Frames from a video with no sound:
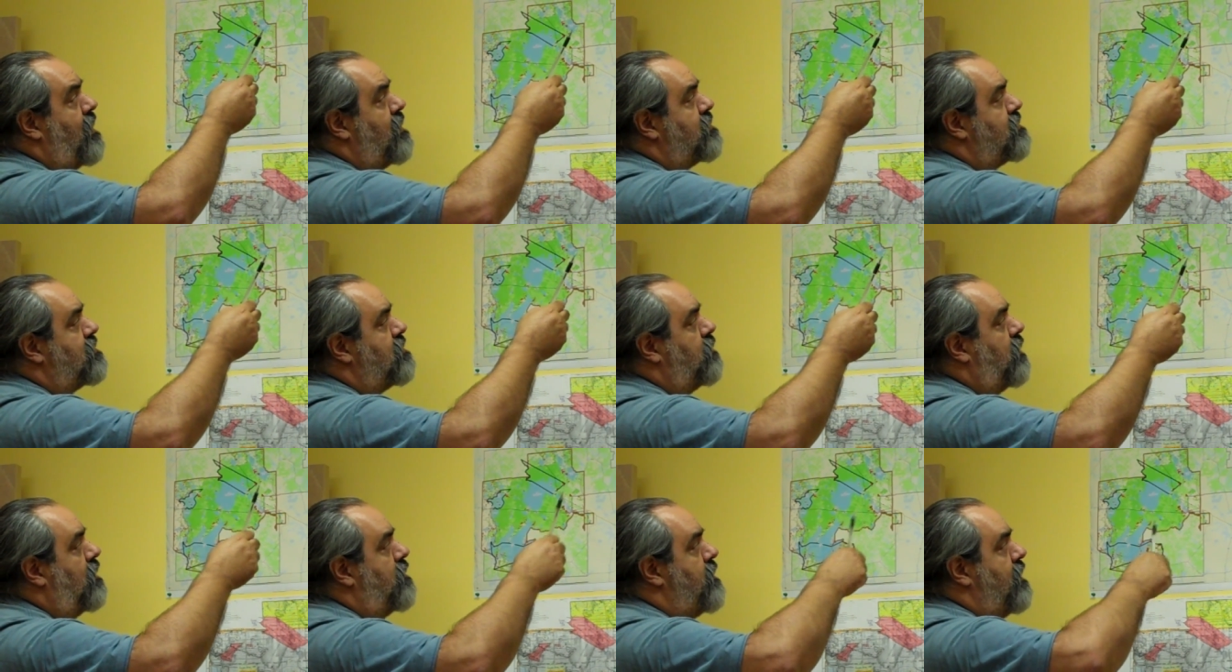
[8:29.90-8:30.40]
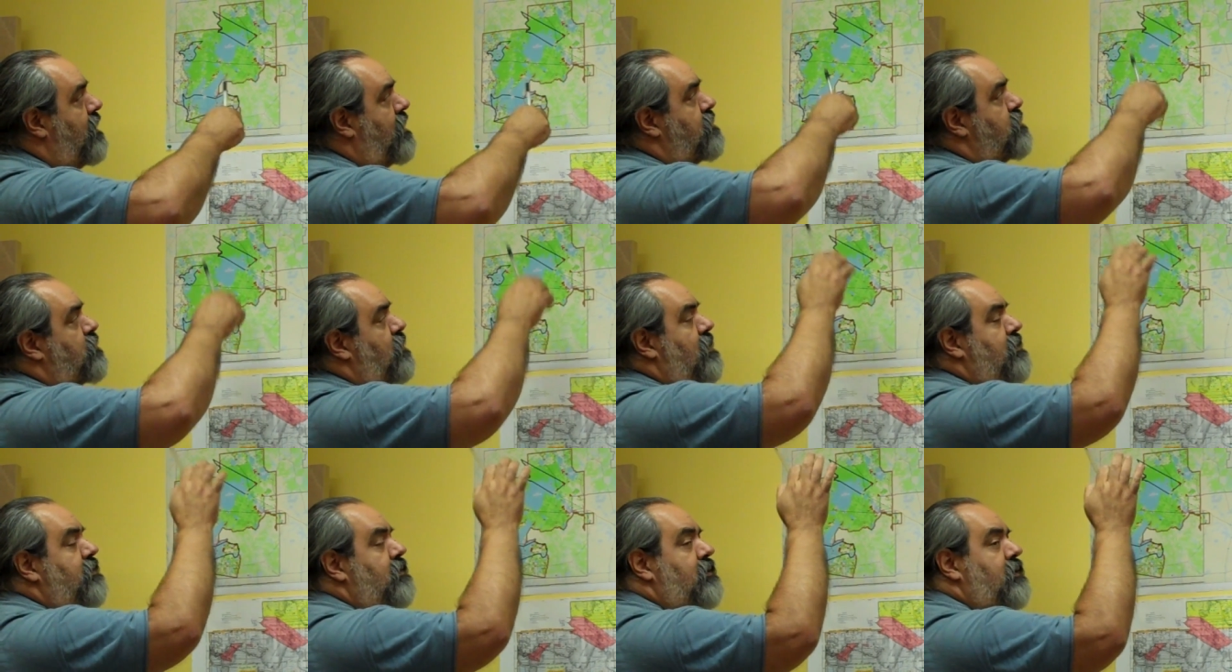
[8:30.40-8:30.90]
possibly,
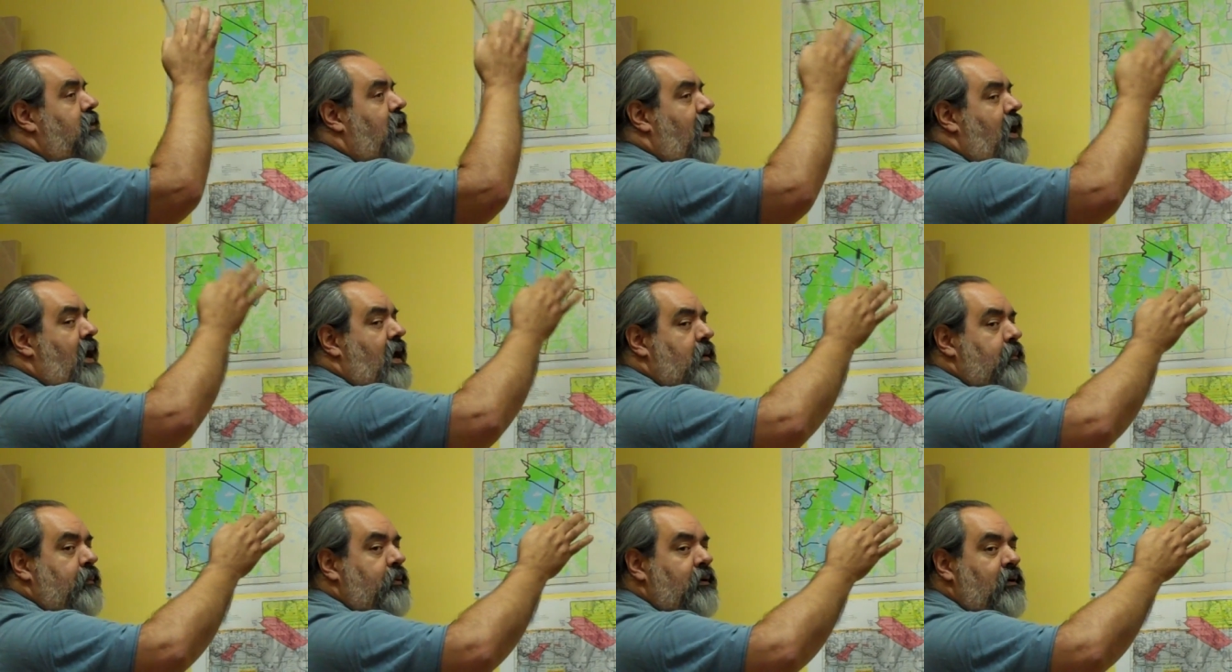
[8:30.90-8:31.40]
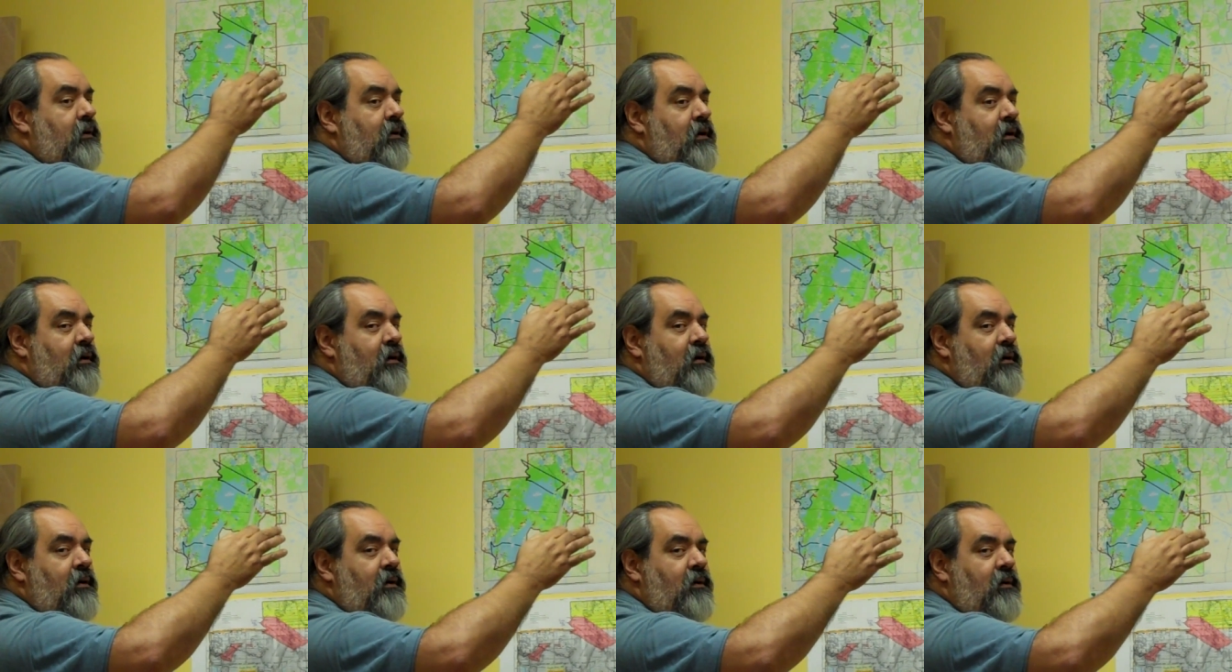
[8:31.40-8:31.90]
because we're at the top.
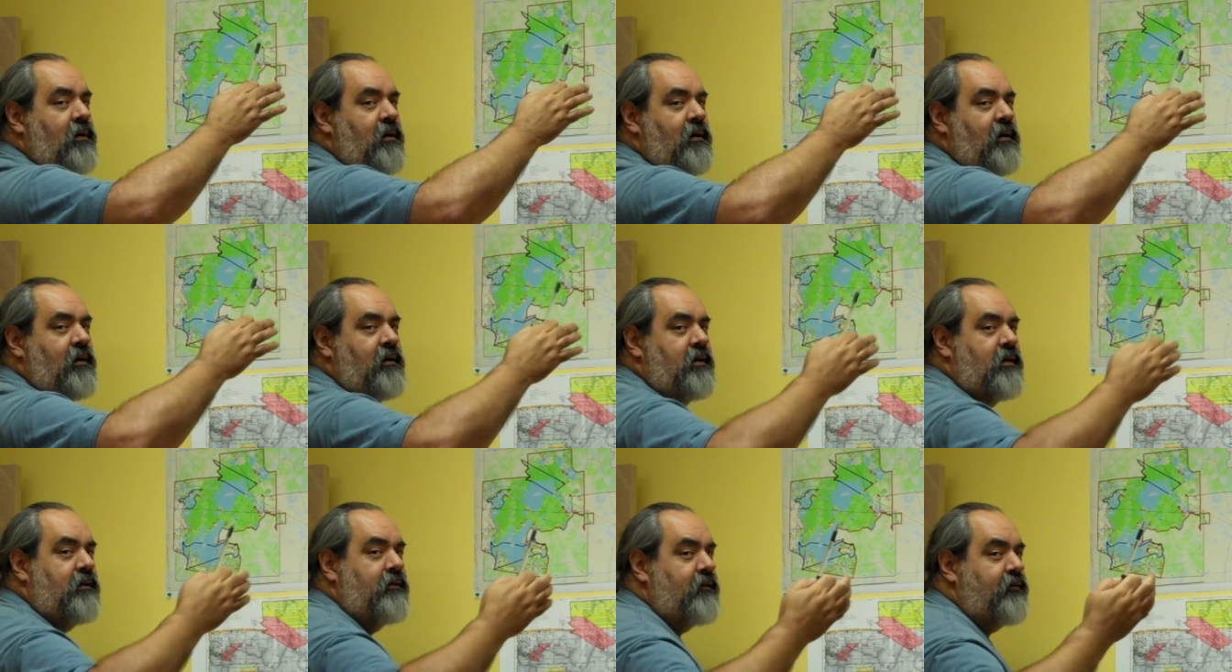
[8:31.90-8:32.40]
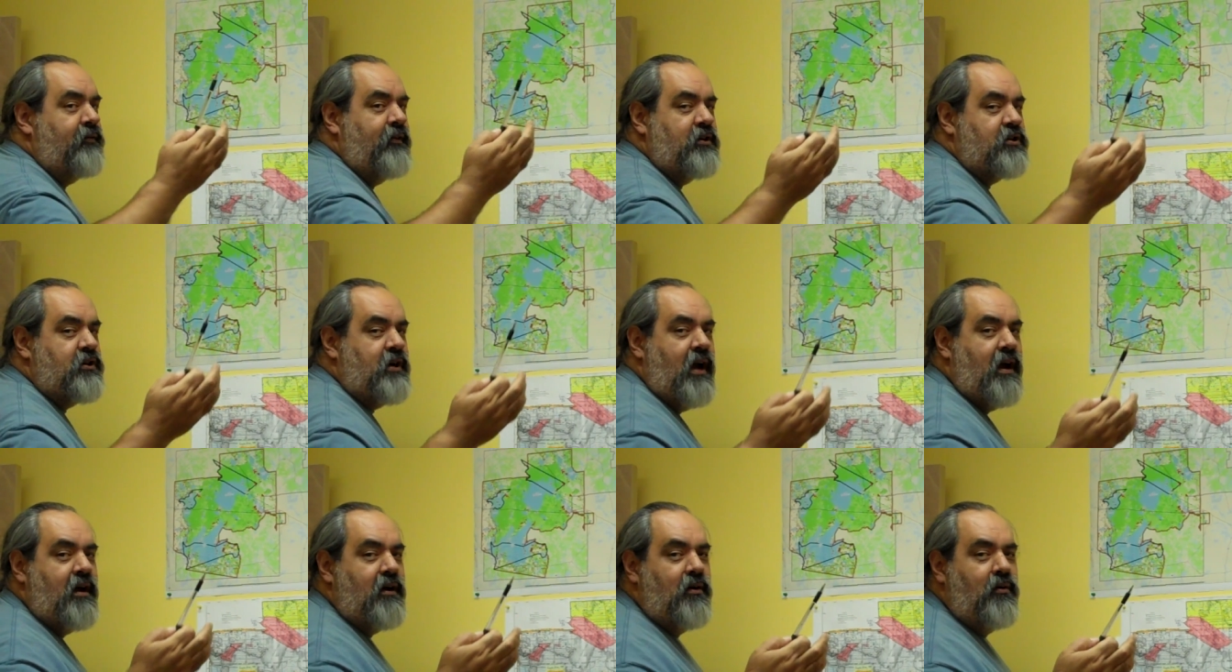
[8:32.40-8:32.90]
You, the
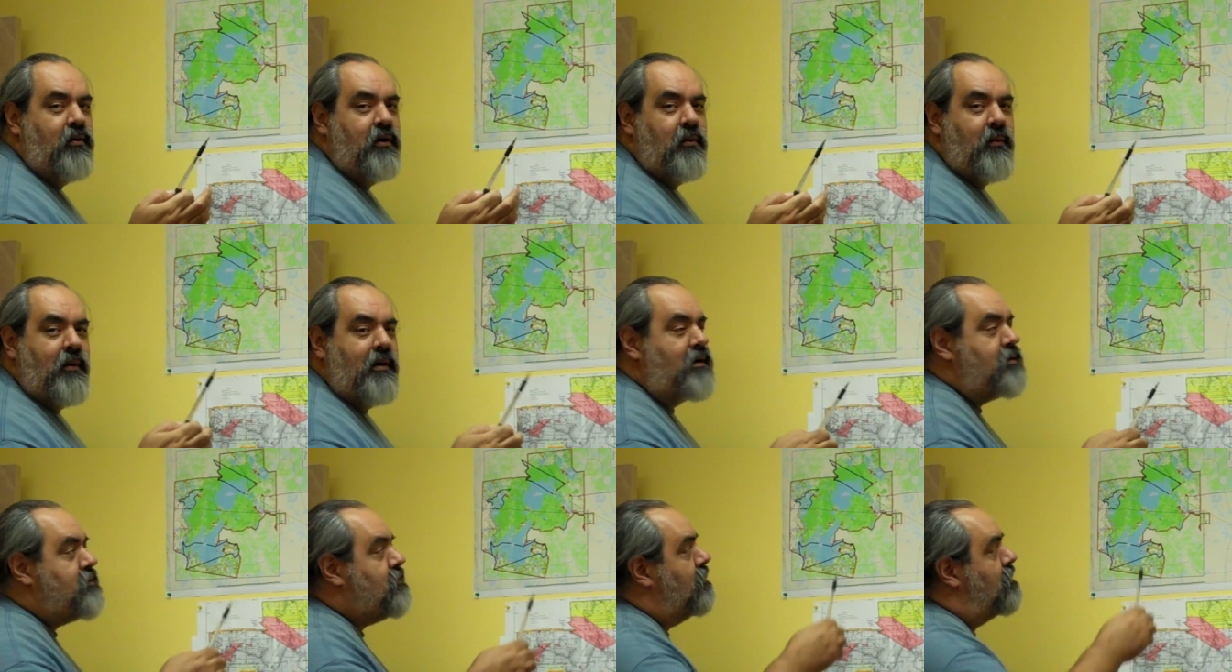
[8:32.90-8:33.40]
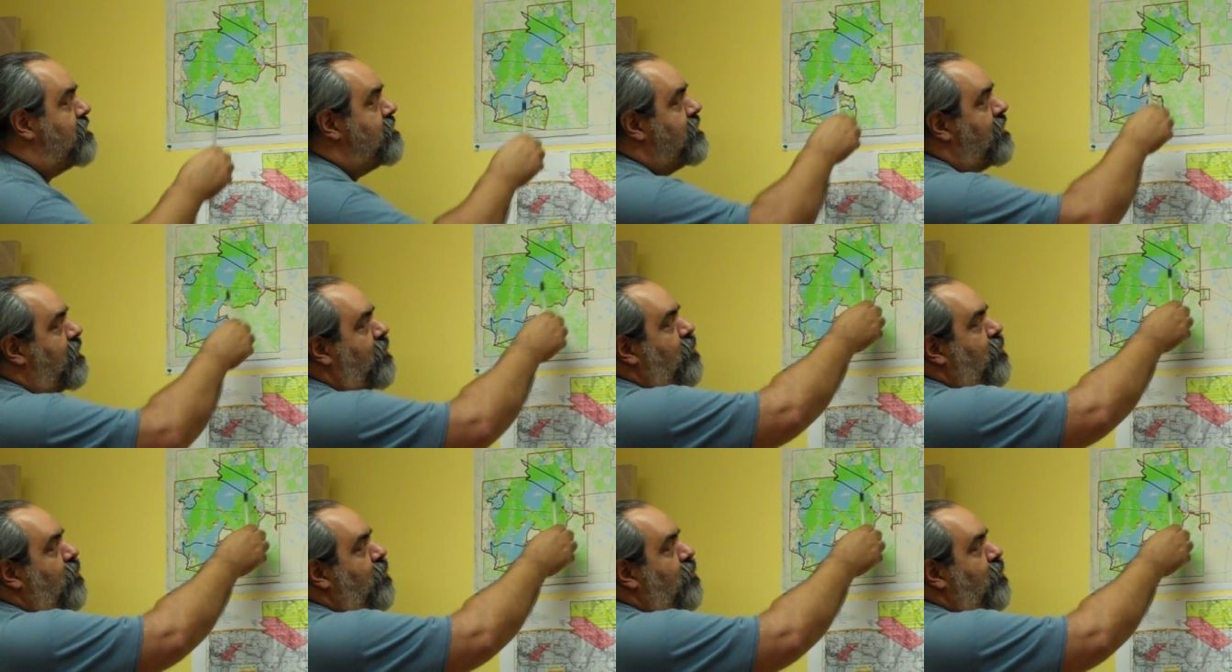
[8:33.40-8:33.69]
fish can't go anywhere else unless